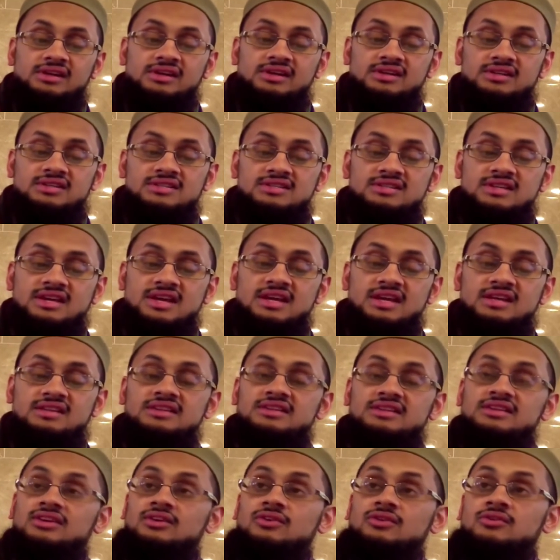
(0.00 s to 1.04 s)
He's saying
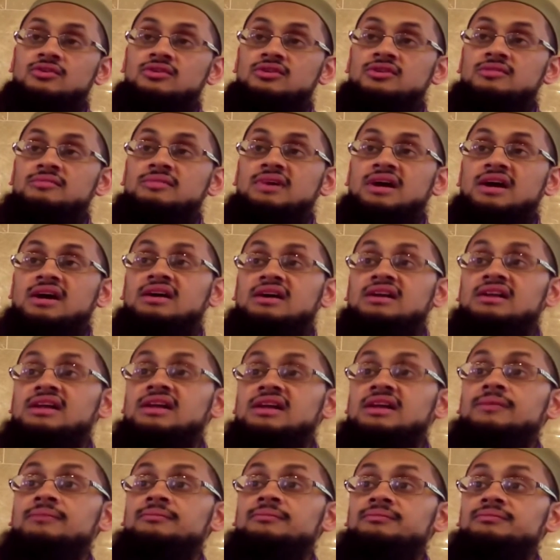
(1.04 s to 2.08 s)
that the hukm
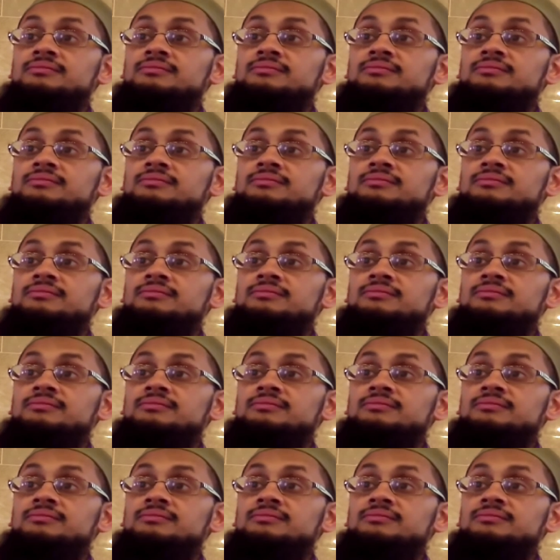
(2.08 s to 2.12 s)
aqli